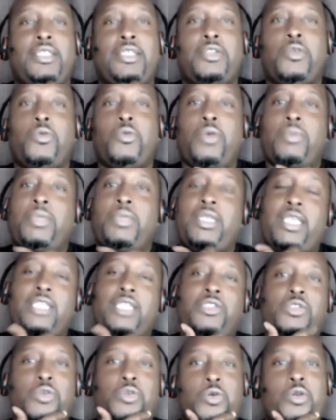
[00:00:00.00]
than the woman
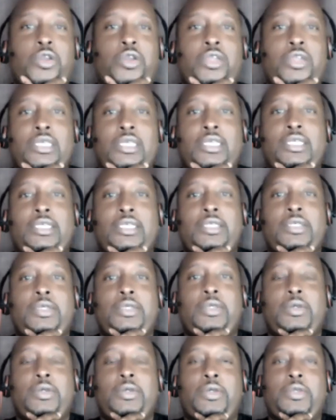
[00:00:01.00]
next door
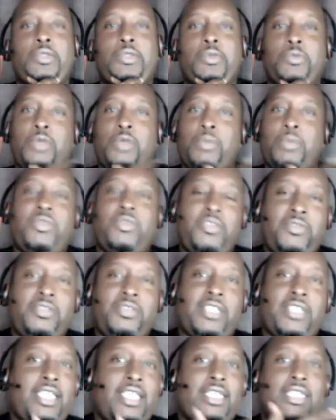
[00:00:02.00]
or the woman
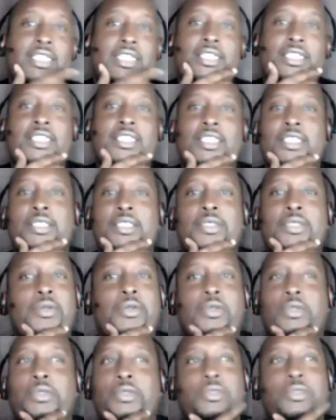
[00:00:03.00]
you dated
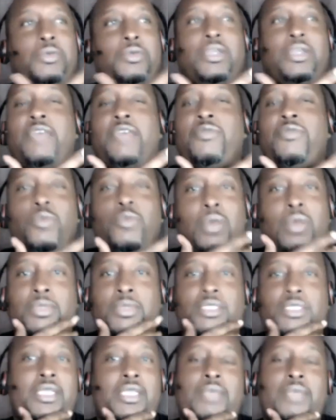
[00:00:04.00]
or whatever
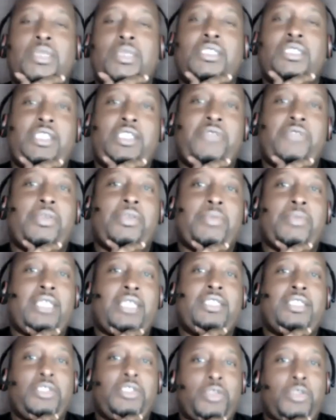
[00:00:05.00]
woman. She ain't much different,
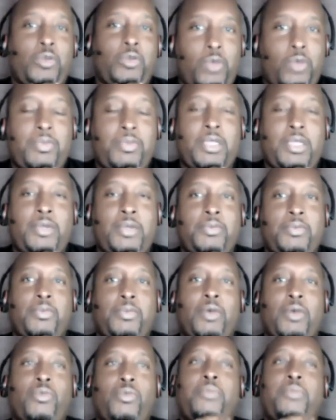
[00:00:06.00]
man. She's a woman,
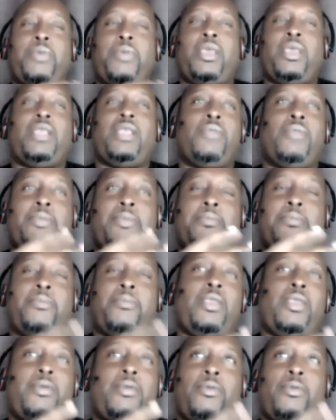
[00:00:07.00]
but we pay, we,
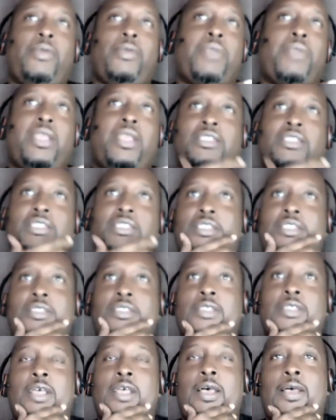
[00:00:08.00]
we we place
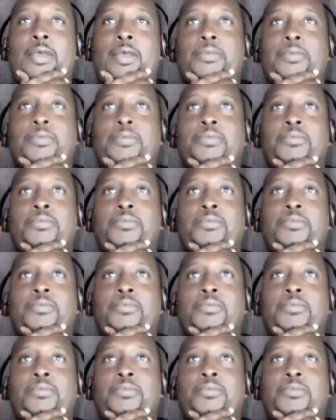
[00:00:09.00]
these uh